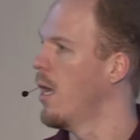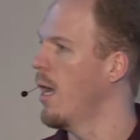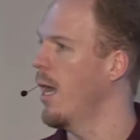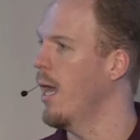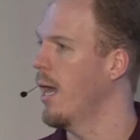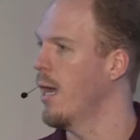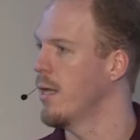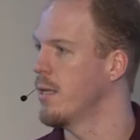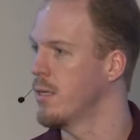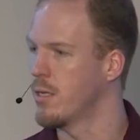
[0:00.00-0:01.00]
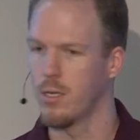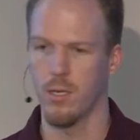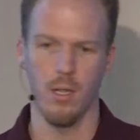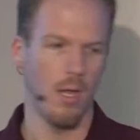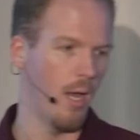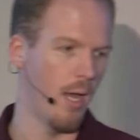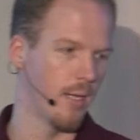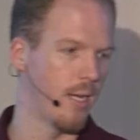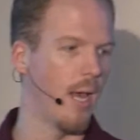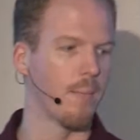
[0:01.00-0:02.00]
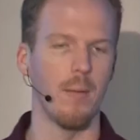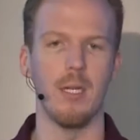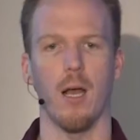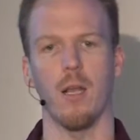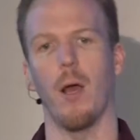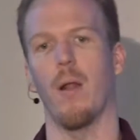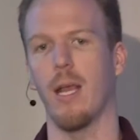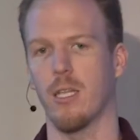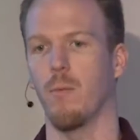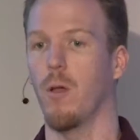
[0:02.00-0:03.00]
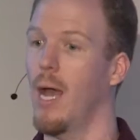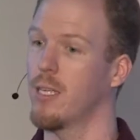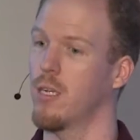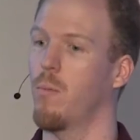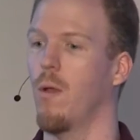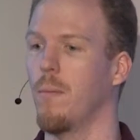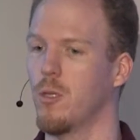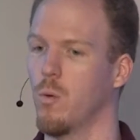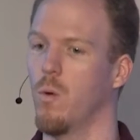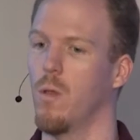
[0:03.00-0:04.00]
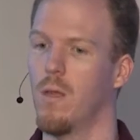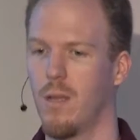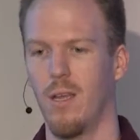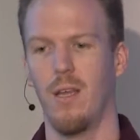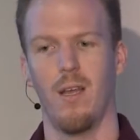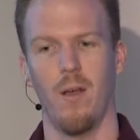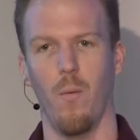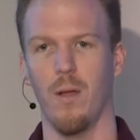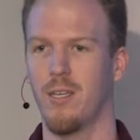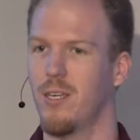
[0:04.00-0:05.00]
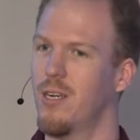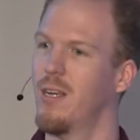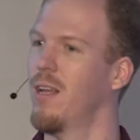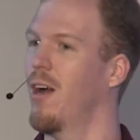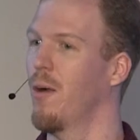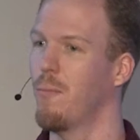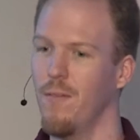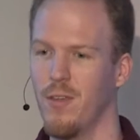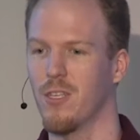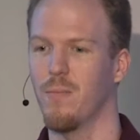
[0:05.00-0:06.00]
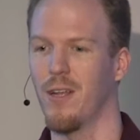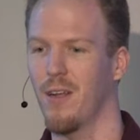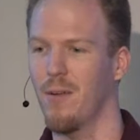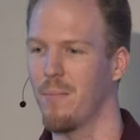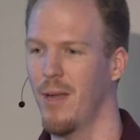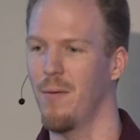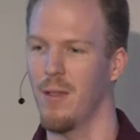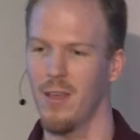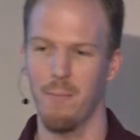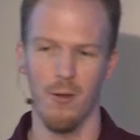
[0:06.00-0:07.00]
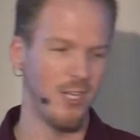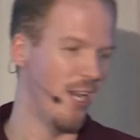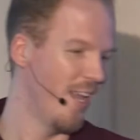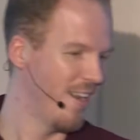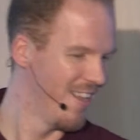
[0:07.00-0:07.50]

And uh, today I'm going to be talking about Ansible as a deployment tool, which our previous speaker might really appreciate.